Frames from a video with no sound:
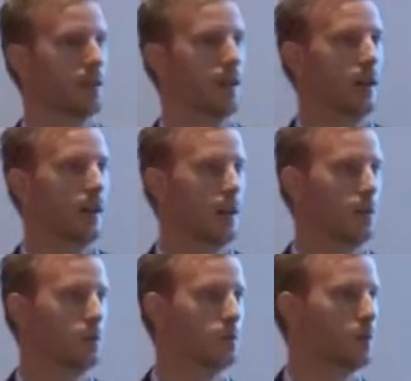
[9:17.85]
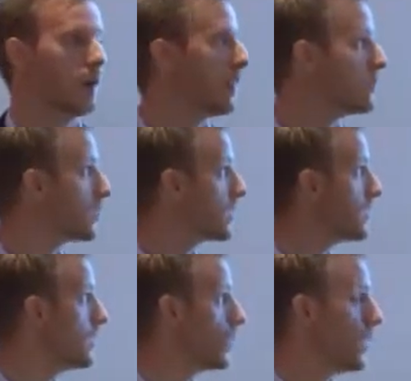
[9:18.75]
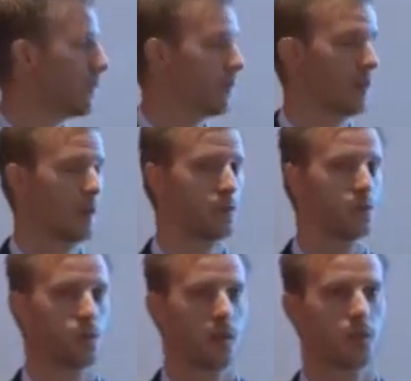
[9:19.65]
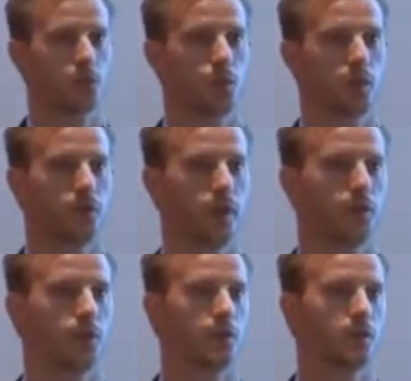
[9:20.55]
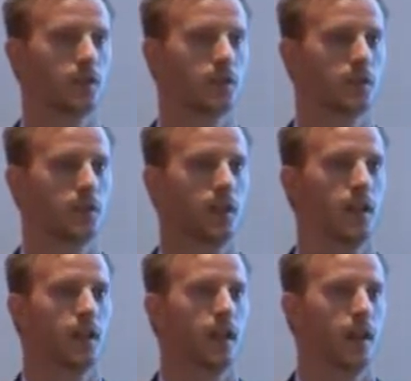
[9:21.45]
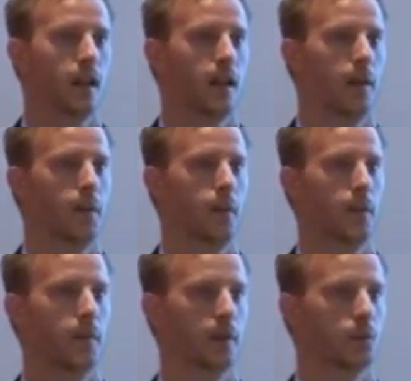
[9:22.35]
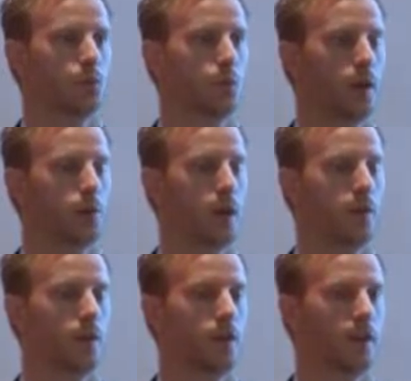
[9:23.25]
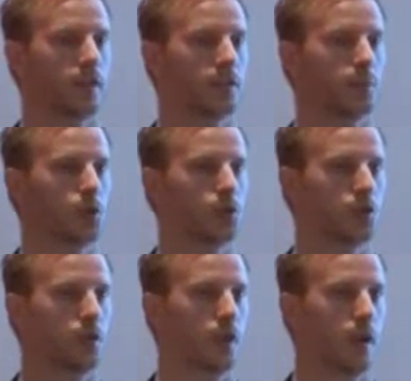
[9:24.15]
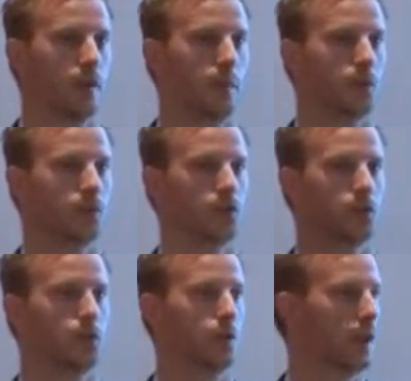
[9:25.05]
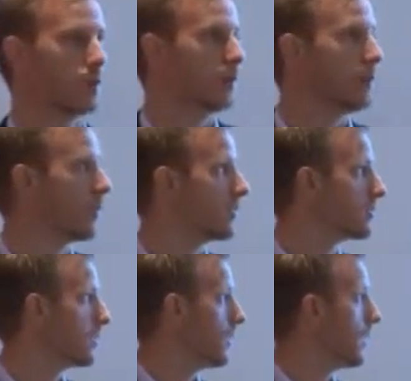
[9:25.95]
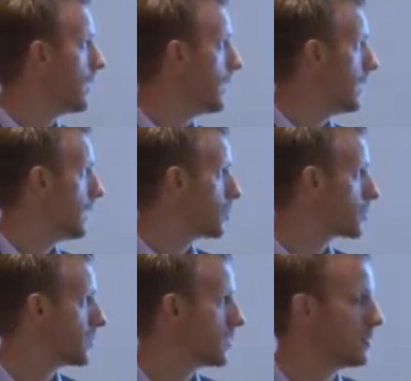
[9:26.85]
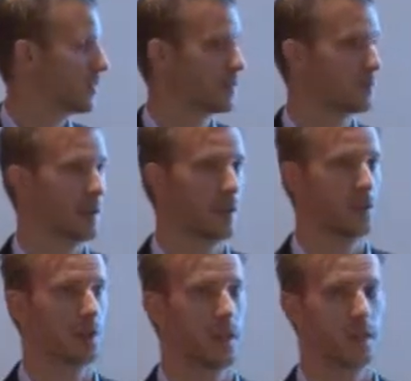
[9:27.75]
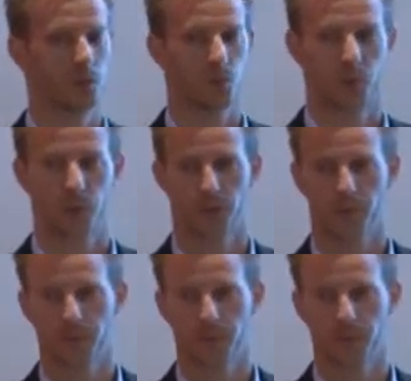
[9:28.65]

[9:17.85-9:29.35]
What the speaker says: And as you can see, we have about 20 to 25 currencies where we have a net exposure amounting to equivalent approximately 6 billion Danish kroner.